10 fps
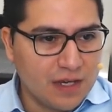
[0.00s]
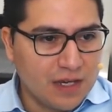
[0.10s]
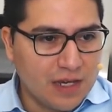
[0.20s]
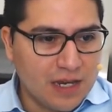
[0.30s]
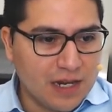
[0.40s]

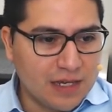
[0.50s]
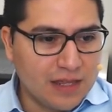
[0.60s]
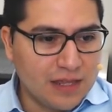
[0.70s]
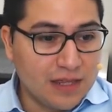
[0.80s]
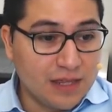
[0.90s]
And I
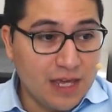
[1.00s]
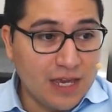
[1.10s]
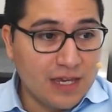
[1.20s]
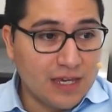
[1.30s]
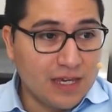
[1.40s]
think
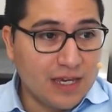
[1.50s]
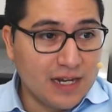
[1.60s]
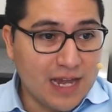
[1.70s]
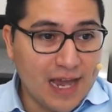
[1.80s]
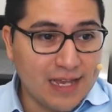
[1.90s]
it
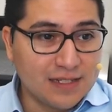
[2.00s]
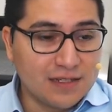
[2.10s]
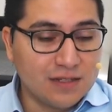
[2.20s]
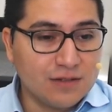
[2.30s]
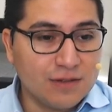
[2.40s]
has to
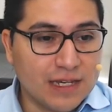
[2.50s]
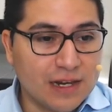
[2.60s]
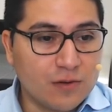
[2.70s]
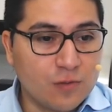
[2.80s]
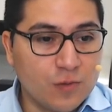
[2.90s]
do
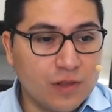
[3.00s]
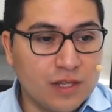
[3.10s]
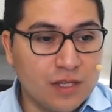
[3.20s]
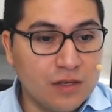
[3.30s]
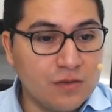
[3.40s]
again with the
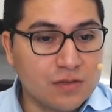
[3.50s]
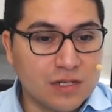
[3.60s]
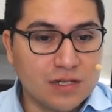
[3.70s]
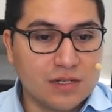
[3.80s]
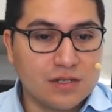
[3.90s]

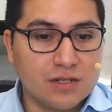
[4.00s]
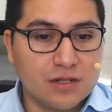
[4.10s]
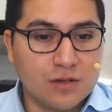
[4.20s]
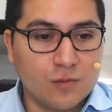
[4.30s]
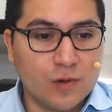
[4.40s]
usage,
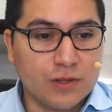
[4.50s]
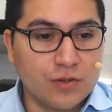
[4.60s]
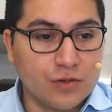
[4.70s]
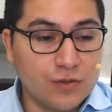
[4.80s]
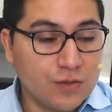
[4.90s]
what they're
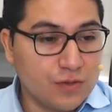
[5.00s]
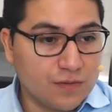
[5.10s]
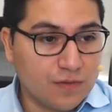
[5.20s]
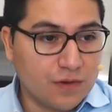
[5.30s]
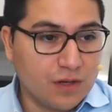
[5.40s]
used
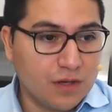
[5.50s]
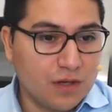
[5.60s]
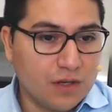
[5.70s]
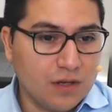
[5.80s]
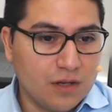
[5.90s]
for,
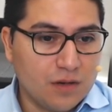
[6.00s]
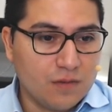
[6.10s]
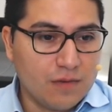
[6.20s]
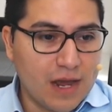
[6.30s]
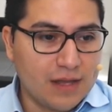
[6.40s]

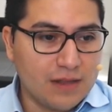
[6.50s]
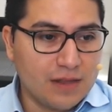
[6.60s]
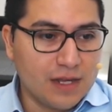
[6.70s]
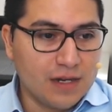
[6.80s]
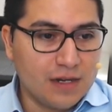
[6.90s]
rather
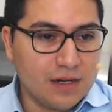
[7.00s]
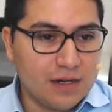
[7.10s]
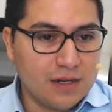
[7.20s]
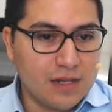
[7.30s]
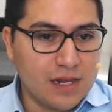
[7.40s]

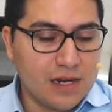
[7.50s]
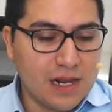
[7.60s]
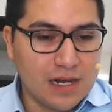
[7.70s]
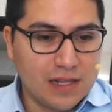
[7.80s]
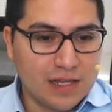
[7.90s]
than
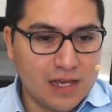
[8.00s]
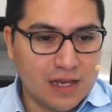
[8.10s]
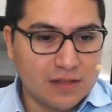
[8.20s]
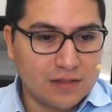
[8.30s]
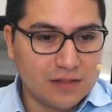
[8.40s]
anything
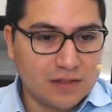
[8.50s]
else.